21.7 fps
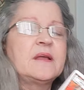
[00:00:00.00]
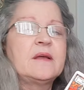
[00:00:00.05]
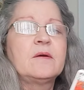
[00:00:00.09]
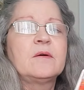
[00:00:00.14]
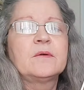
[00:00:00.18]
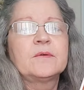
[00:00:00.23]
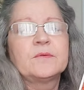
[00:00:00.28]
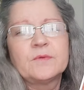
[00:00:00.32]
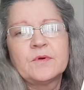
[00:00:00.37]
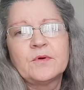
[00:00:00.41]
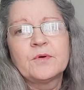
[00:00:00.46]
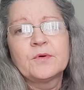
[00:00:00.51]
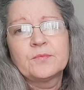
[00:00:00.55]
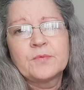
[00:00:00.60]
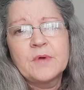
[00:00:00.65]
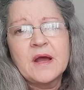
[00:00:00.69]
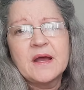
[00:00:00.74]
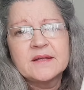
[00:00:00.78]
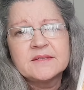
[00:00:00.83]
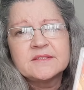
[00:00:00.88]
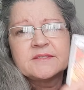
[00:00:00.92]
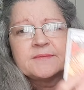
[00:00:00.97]
or, or
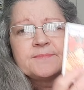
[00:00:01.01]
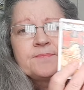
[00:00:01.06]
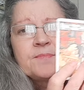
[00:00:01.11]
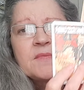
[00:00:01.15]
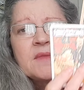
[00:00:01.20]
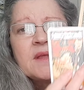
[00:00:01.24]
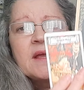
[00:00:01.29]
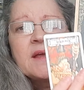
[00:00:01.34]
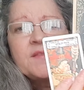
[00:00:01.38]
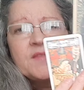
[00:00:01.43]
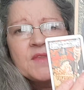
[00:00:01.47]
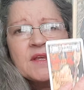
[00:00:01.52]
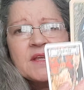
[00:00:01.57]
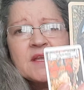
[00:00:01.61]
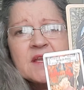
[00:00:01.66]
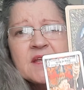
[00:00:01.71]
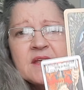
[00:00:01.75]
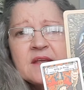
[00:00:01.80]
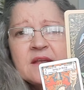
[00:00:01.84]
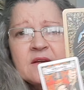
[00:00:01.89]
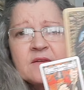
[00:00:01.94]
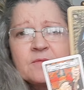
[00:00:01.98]
rods and the
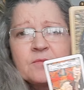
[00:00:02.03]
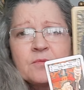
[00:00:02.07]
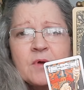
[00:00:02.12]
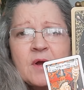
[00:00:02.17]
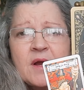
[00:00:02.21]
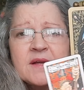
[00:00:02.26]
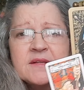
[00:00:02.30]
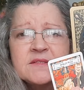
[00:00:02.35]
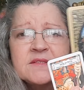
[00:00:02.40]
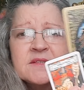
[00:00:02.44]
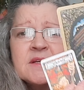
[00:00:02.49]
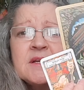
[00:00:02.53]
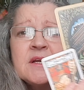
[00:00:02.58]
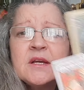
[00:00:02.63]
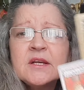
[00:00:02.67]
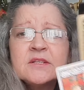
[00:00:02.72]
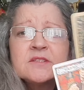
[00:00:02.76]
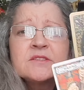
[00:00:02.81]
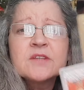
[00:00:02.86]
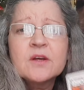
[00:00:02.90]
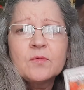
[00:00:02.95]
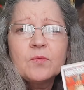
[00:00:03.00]
king of rods.
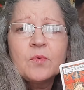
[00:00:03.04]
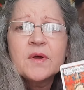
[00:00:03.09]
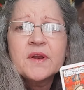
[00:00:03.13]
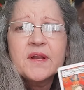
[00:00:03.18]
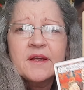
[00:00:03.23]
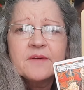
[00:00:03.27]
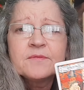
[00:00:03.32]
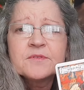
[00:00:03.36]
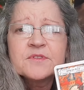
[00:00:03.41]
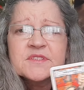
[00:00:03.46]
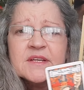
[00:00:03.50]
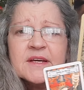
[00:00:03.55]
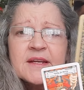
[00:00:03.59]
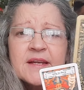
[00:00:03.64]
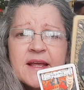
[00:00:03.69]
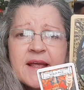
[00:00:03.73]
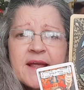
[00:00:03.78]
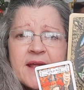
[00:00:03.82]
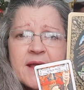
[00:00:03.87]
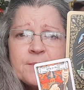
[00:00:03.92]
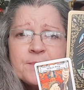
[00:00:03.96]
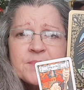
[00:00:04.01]
So whatever's going
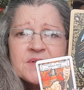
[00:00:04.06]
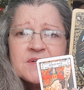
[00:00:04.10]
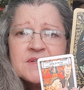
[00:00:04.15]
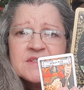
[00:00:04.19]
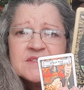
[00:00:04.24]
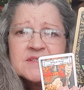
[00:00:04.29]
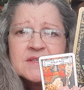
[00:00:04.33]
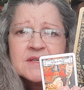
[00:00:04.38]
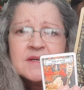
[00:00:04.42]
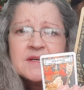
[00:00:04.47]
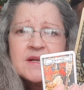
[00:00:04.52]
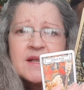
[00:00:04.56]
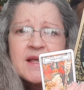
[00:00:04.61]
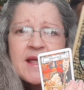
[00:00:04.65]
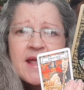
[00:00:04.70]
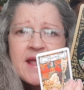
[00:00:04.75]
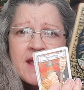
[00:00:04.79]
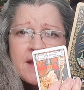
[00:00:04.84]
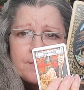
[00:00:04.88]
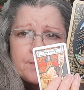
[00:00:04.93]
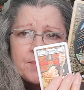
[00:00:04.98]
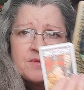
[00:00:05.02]
to happen is going to
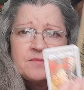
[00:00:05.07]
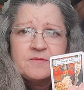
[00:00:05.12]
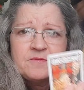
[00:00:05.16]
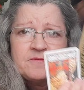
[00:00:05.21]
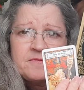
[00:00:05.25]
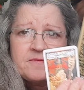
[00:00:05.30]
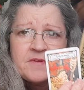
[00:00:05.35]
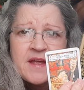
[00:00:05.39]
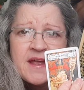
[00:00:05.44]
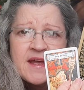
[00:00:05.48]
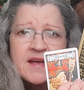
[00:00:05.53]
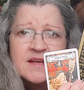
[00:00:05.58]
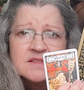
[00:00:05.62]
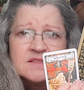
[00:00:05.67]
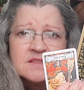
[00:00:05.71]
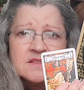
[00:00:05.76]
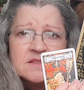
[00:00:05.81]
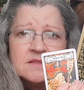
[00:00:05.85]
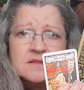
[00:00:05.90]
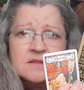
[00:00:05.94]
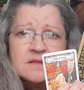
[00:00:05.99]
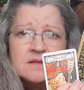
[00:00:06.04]
happen
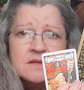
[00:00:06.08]
fast.